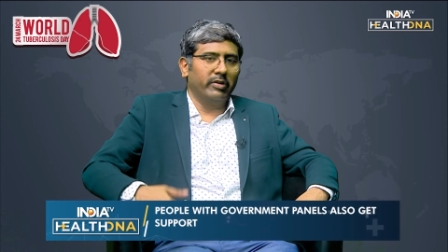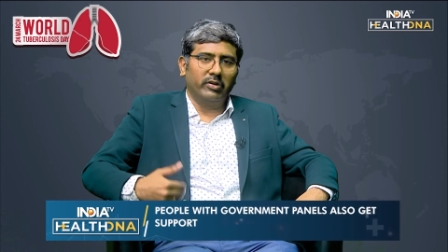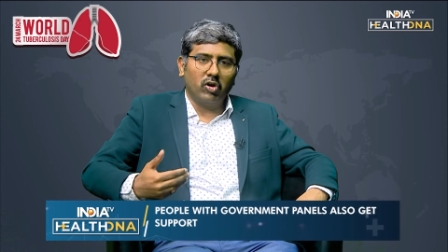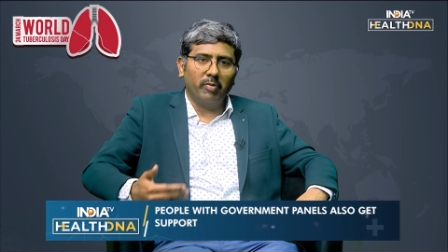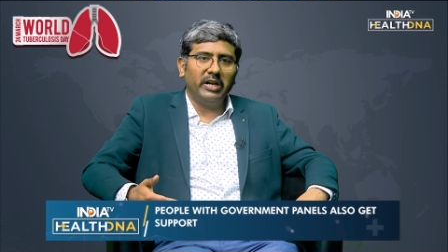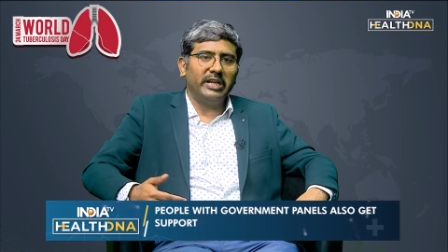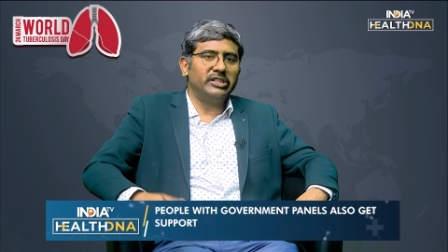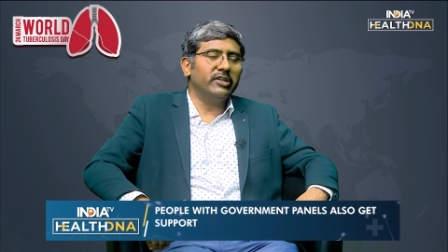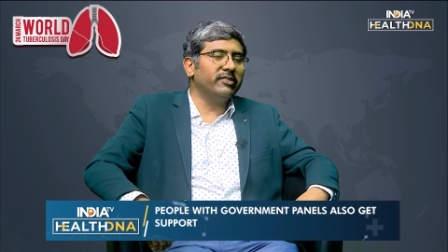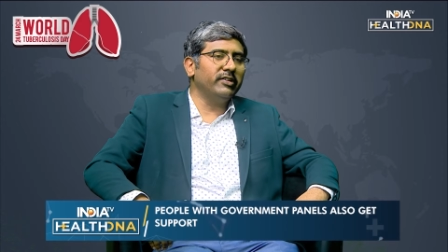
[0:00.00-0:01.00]
The government
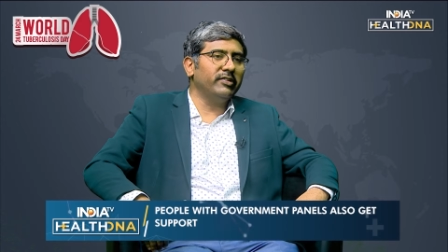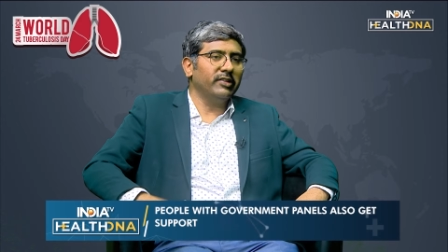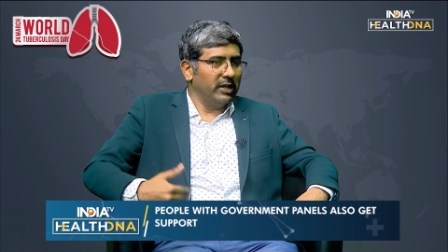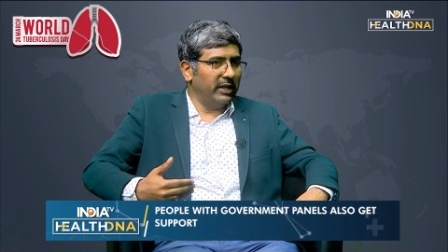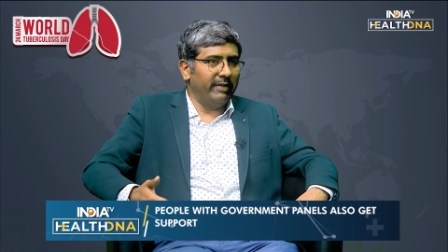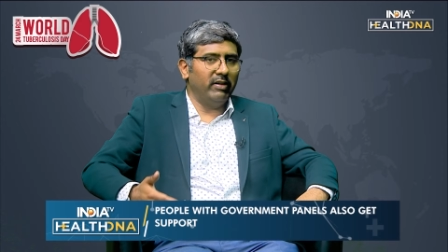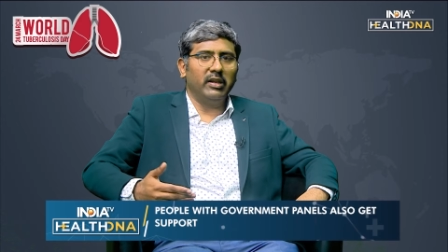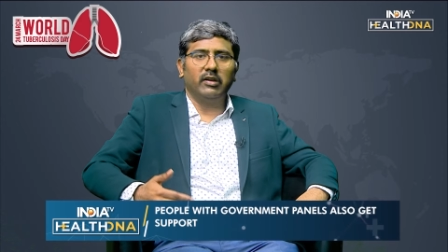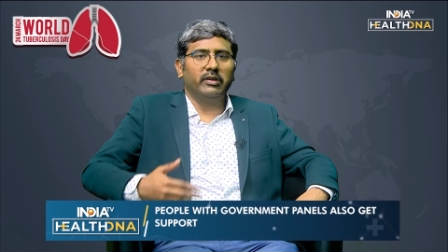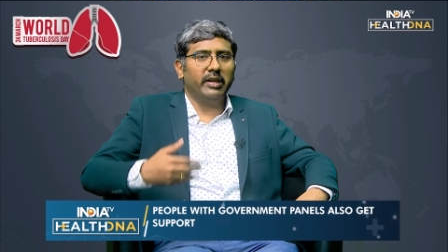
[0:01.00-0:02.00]
agencies, they will,
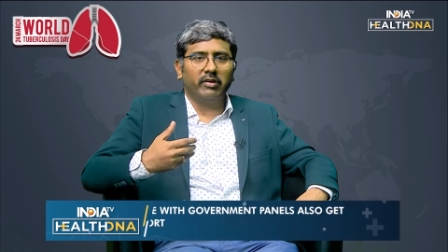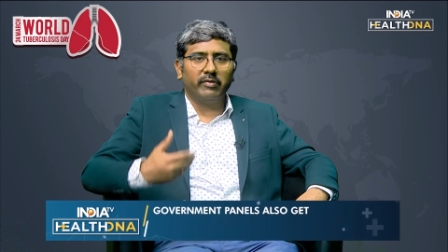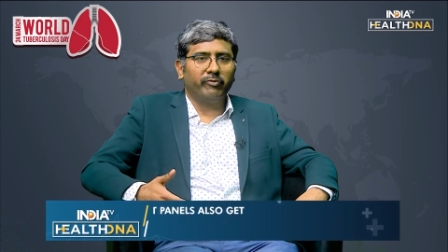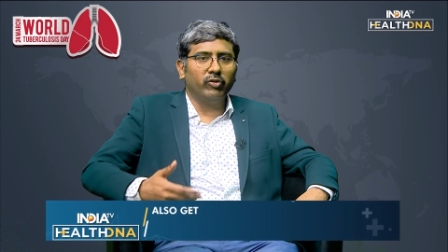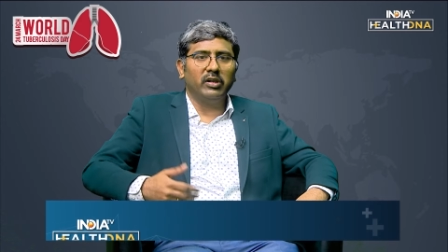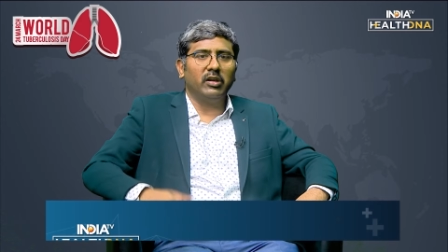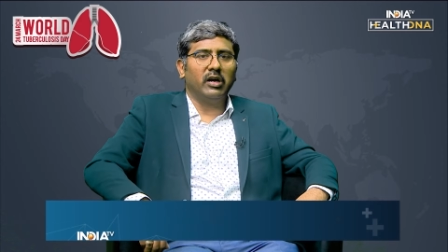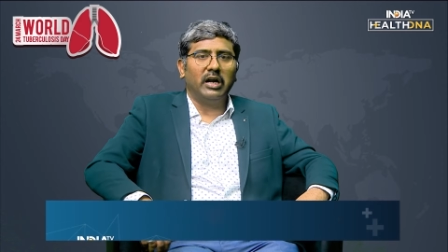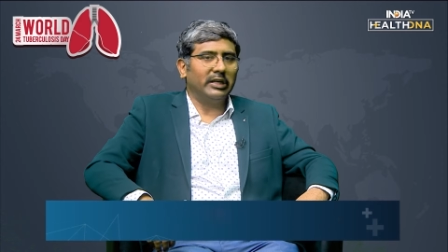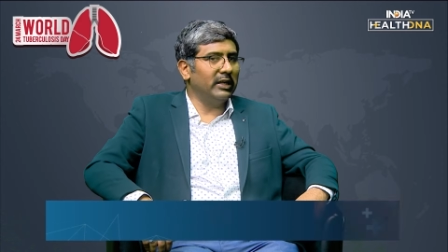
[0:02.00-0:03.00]
they are
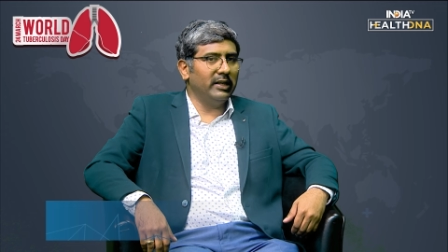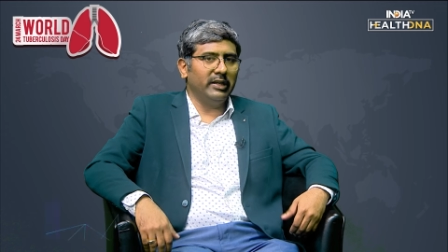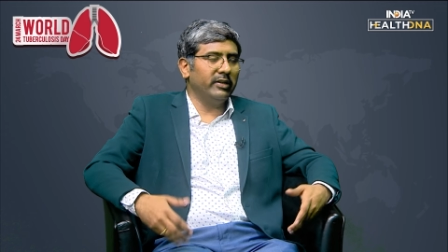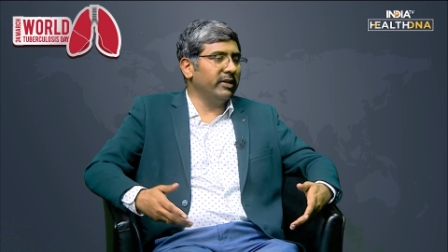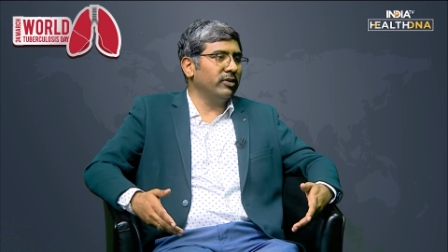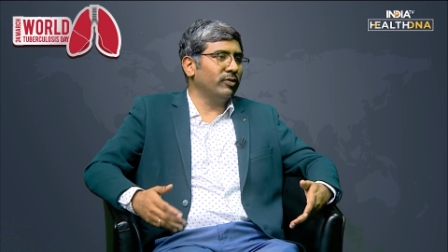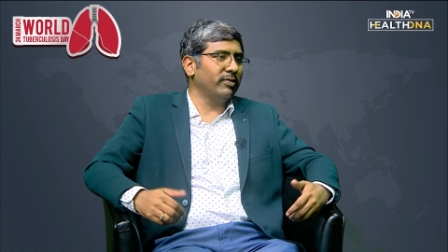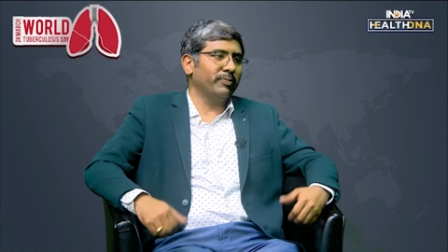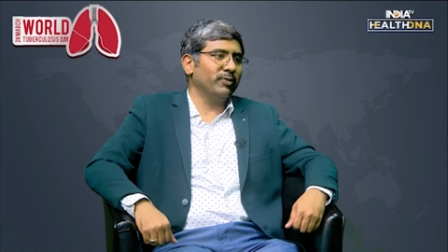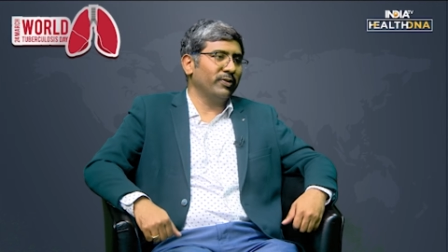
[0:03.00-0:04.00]
full-heartedly there to
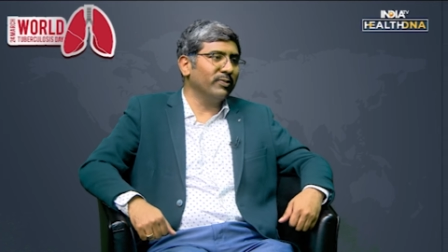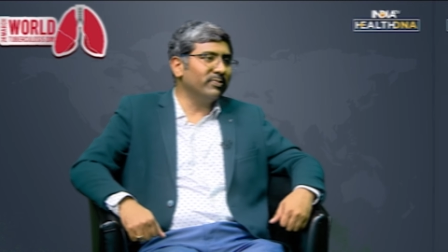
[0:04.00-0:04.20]
support you.